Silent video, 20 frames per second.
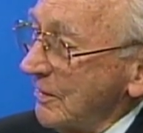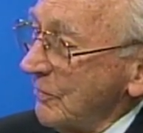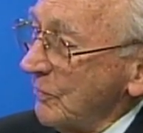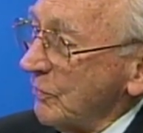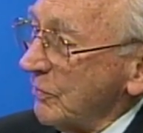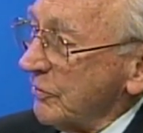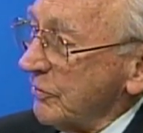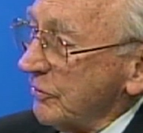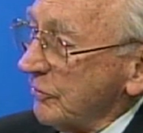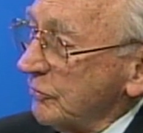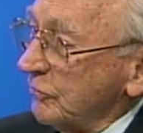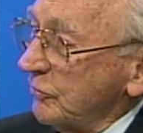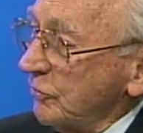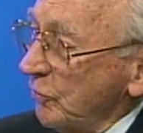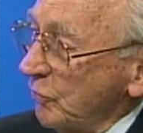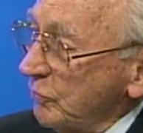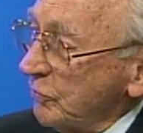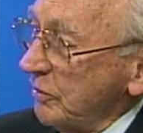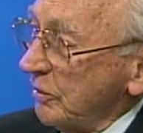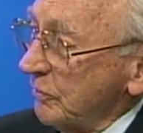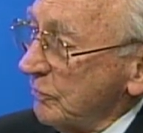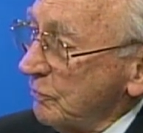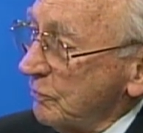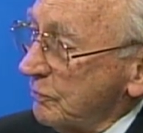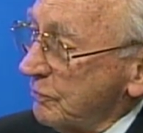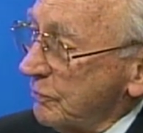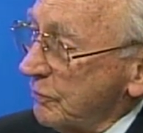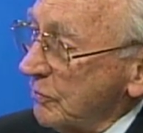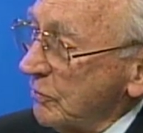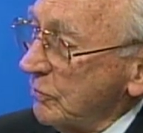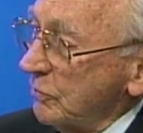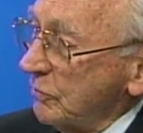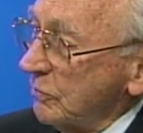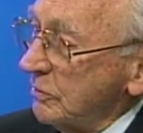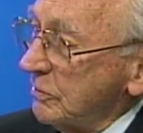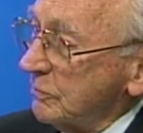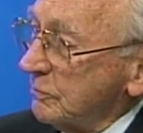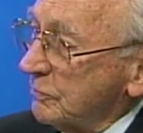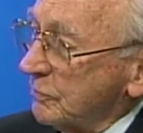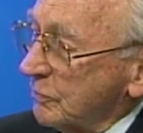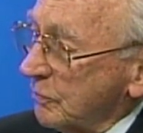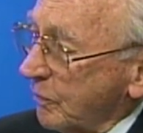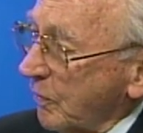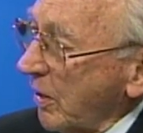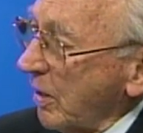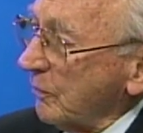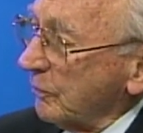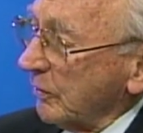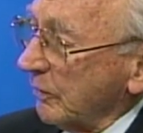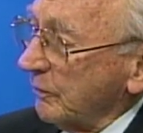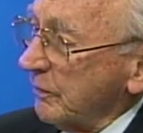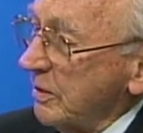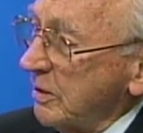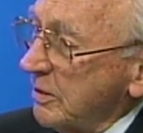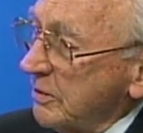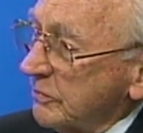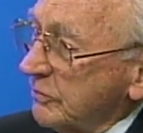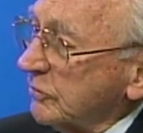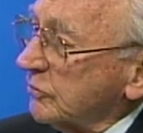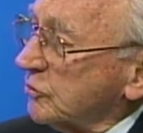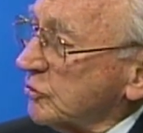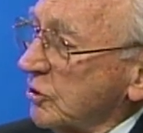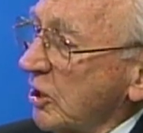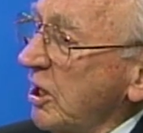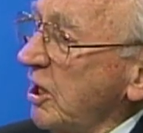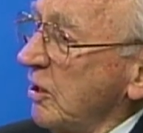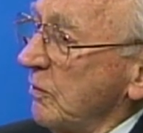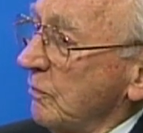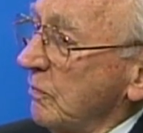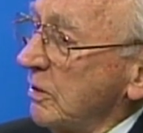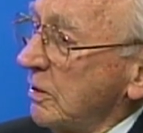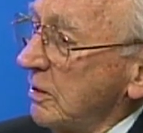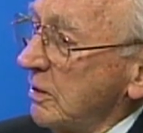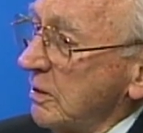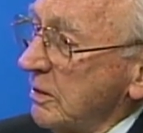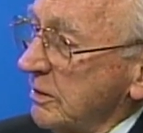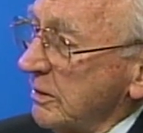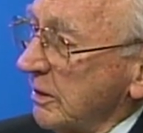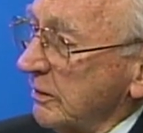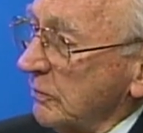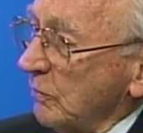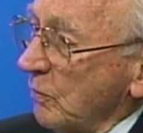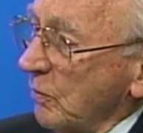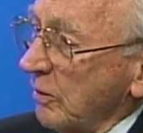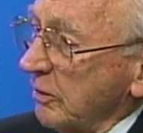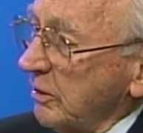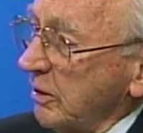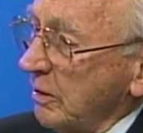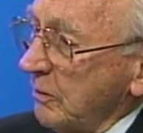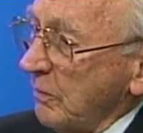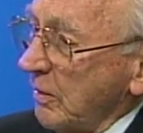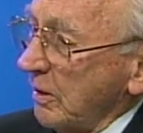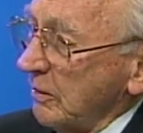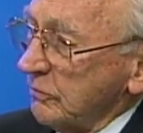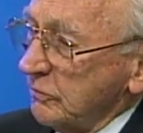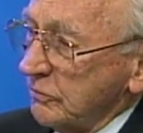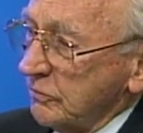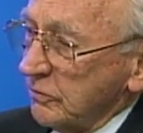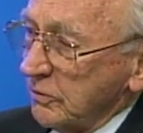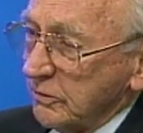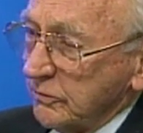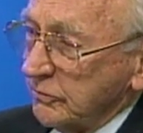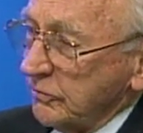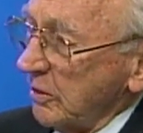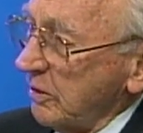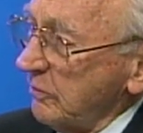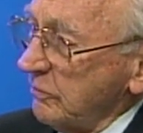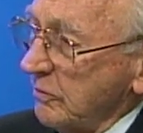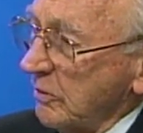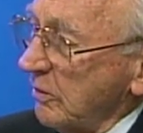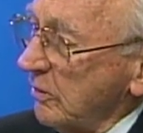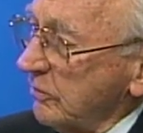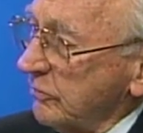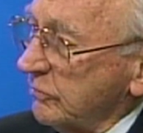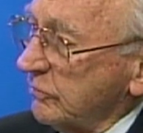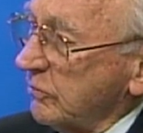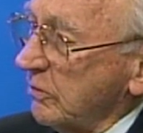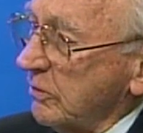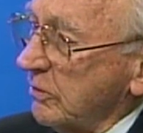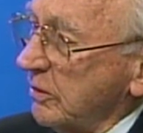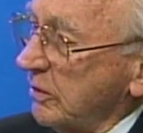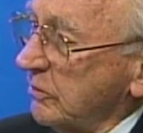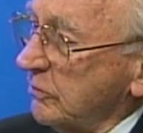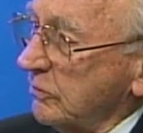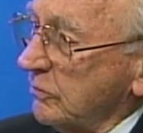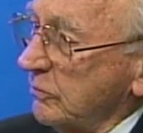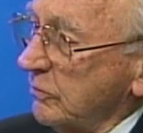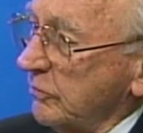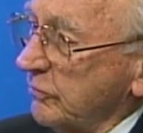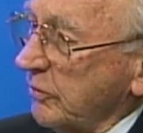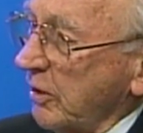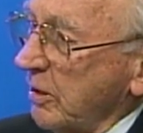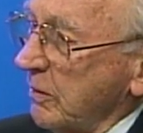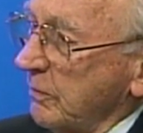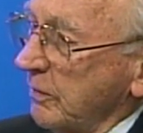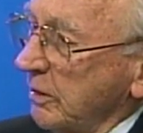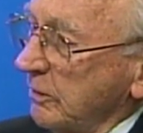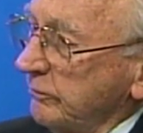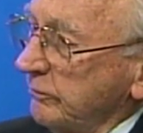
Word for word: with this union brood problem. It's a shame that the working man's uh, savior is turned into his enemy.